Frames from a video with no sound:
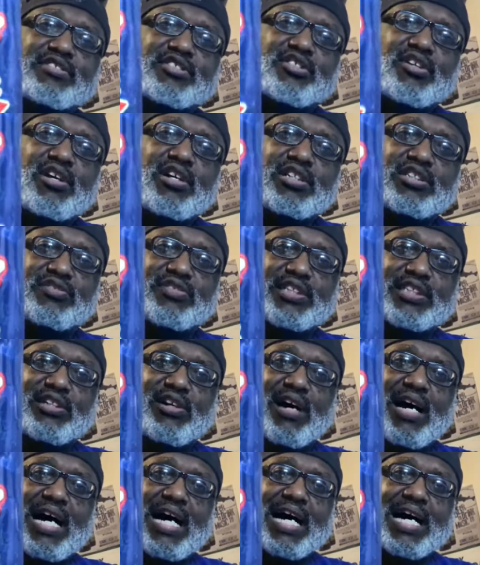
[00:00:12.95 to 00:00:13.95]

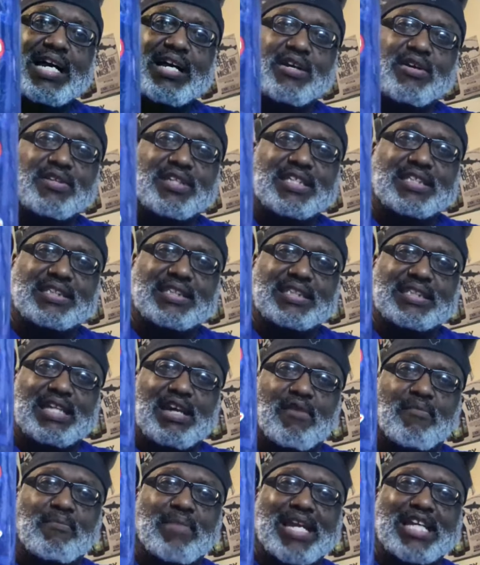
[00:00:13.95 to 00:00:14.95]
Strongsville, Ohio. This is
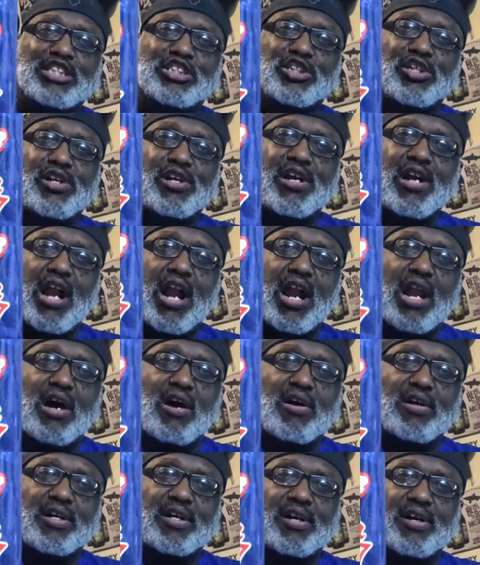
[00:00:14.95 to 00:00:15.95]
their major
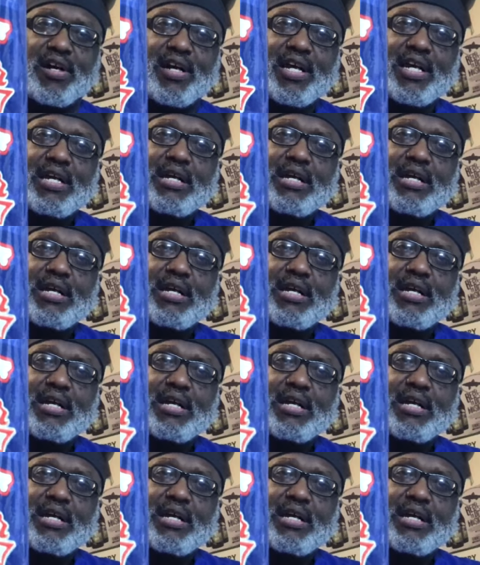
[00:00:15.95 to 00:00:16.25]
lager,